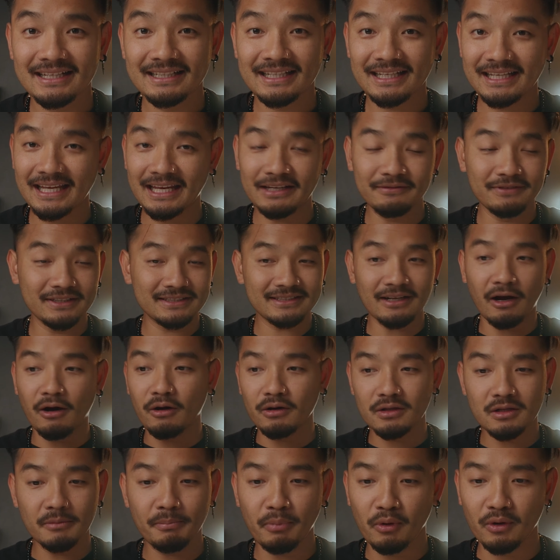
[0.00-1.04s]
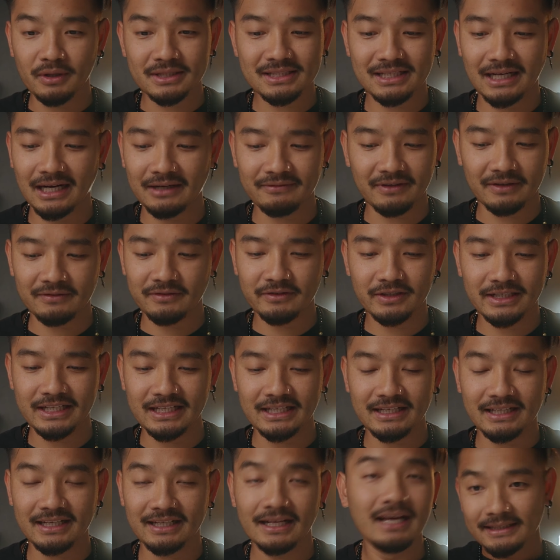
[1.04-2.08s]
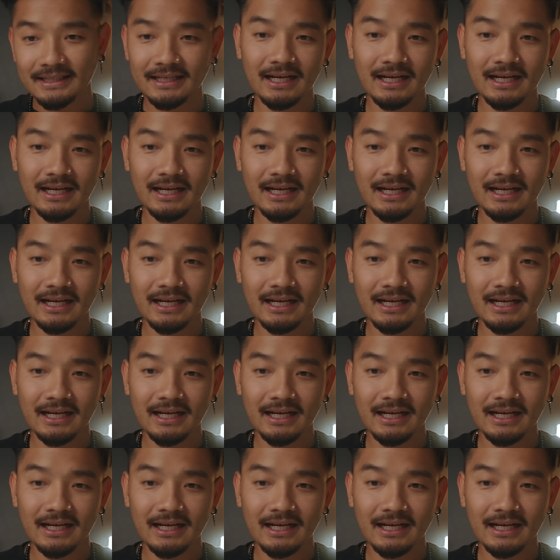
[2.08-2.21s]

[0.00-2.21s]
They gave us all the ports that I've ever needed.